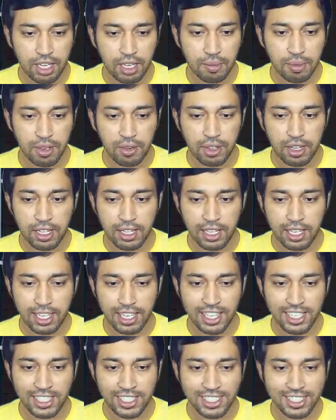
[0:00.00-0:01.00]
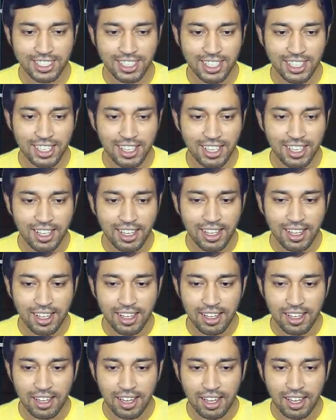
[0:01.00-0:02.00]
American English,
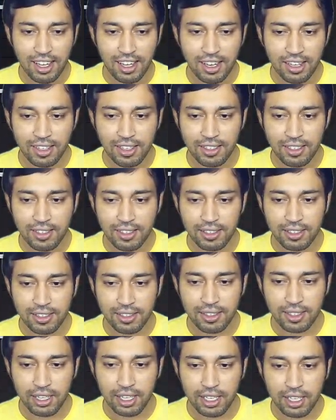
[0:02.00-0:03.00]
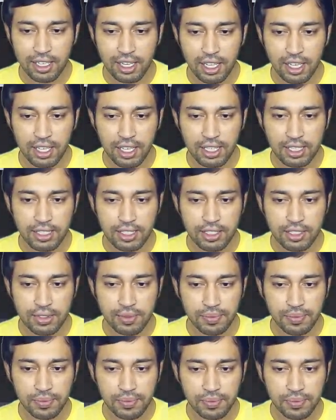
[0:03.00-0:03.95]
and click next.